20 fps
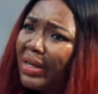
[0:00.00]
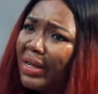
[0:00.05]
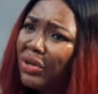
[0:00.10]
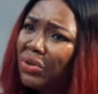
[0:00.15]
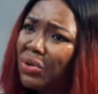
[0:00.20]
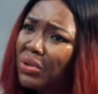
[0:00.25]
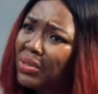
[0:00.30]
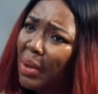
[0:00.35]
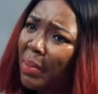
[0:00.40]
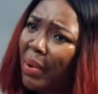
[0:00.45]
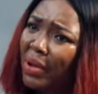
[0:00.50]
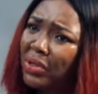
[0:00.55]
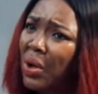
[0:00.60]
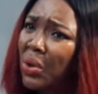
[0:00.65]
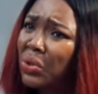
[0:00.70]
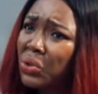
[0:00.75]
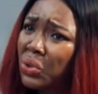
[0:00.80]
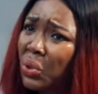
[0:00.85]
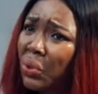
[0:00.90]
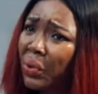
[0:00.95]
Your mother already
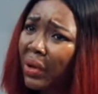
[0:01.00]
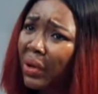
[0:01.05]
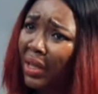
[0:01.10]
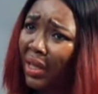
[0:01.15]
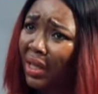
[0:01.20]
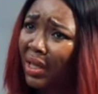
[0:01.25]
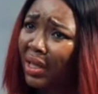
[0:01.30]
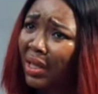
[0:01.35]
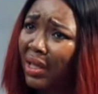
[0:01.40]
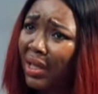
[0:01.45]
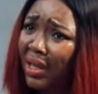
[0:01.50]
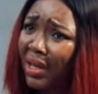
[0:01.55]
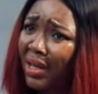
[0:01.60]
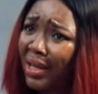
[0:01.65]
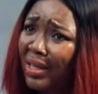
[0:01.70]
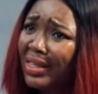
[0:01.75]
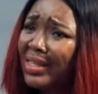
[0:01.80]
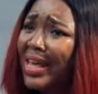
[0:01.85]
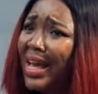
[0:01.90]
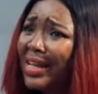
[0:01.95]
knows about our story,
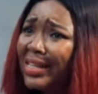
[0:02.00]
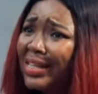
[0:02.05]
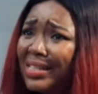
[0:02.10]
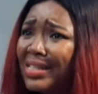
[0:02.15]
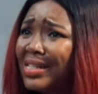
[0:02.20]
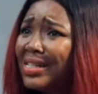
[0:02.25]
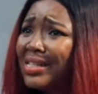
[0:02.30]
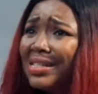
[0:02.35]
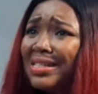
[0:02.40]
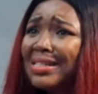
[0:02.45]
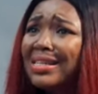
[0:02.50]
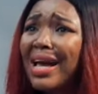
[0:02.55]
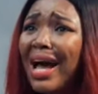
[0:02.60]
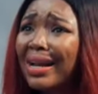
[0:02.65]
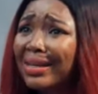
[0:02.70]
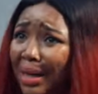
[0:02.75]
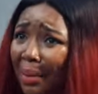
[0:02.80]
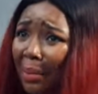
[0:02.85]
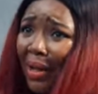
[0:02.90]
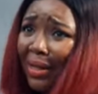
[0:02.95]
yet
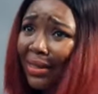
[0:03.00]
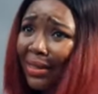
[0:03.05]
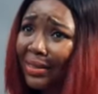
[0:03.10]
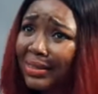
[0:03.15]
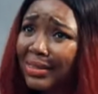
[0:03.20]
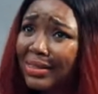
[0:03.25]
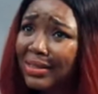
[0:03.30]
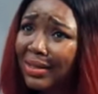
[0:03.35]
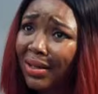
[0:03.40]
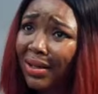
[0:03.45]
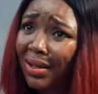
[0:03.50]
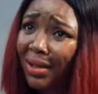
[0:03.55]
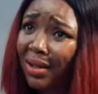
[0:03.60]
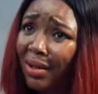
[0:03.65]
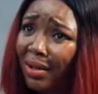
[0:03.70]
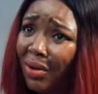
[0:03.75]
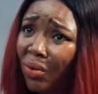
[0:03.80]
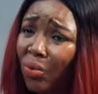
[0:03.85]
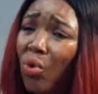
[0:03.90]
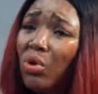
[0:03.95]
she's still adamant.
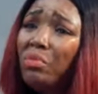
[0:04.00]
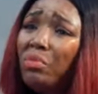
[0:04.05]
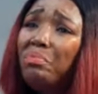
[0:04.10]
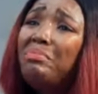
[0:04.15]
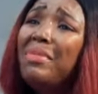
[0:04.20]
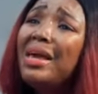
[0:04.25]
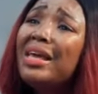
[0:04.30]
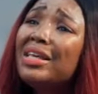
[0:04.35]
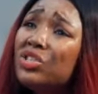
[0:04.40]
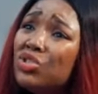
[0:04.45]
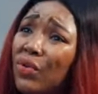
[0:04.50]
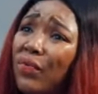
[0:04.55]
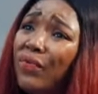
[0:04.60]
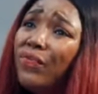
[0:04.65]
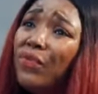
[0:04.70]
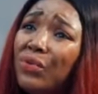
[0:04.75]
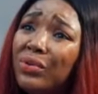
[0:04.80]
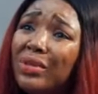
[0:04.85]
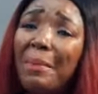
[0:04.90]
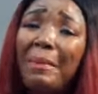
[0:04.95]
What
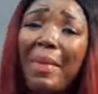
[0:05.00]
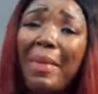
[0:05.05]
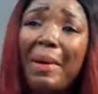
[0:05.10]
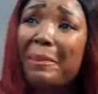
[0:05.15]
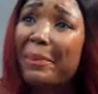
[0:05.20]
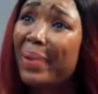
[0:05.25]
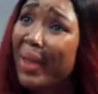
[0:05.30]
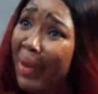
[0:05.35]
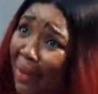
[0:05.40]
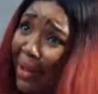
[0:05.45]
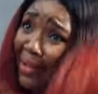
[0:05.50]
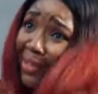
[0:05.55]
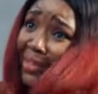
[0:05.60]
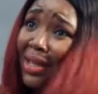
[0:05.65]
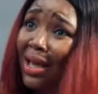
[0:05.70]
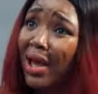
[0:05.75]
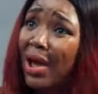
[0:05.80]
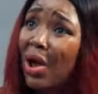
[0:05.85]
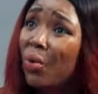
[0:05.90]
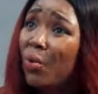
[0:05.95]
makes you feel that my
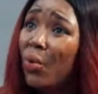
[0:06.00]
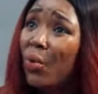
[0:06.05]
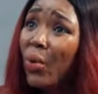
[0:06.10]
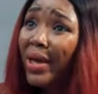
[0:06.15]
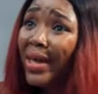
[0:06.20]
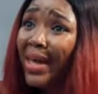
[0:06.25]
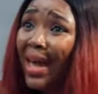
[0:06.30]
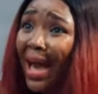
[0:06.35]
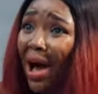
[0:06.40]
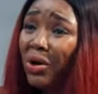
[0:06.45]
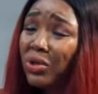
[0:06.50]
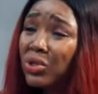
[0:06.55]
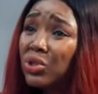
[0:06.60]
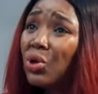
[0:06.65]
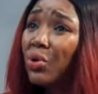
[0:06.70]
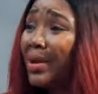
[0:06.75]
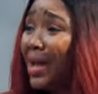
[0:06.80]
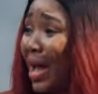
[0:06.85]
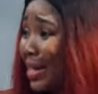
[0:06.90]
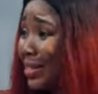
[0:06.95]
parents will
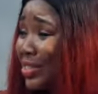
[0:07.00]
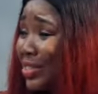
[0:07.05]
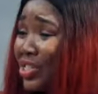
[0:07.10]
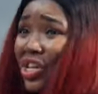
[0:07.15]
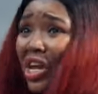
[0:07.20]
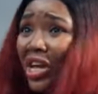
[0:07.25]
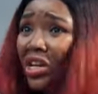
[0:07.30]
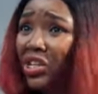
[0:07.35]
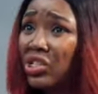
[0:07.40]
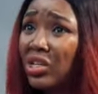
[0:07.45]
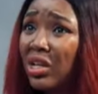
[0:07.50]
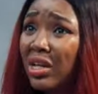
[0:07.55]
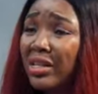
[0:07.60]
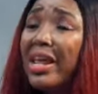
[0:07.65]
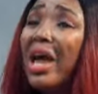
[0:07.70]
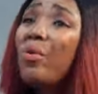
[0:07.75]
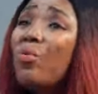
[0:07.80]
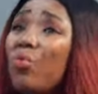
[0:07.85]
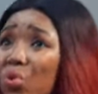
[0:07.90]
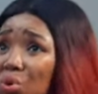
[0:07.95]
hear our story and
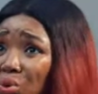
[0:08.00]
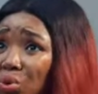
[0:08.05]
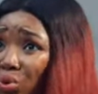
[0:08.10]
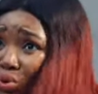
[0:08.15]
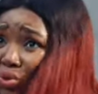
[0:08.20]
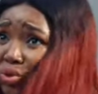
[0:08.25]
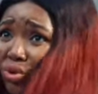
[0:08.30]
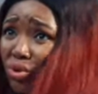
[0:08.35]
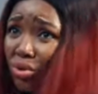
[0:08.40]
change? They